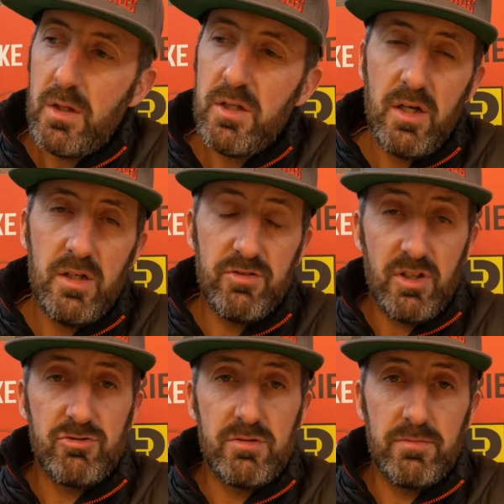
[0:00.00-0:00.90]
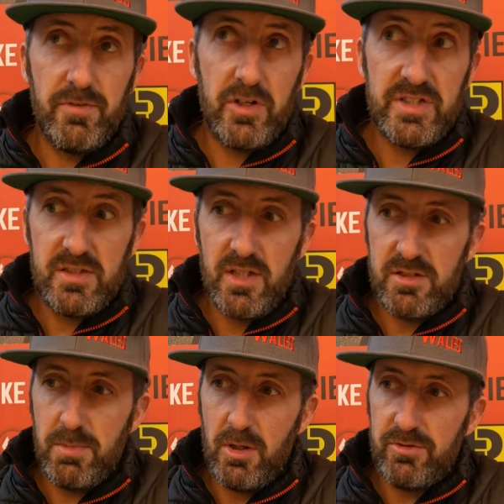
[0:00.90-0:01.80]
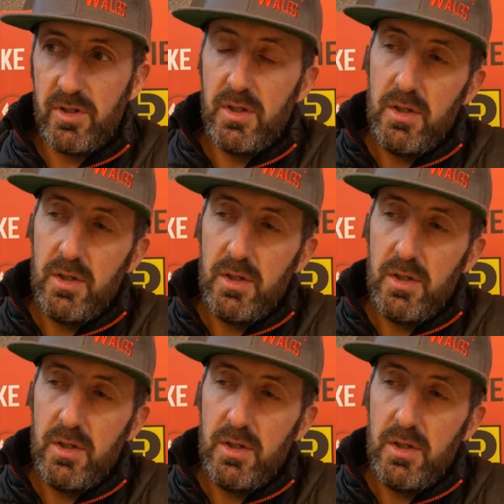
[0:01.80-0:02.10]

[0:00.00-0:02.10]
yeah, it's one hundred thirteen decibels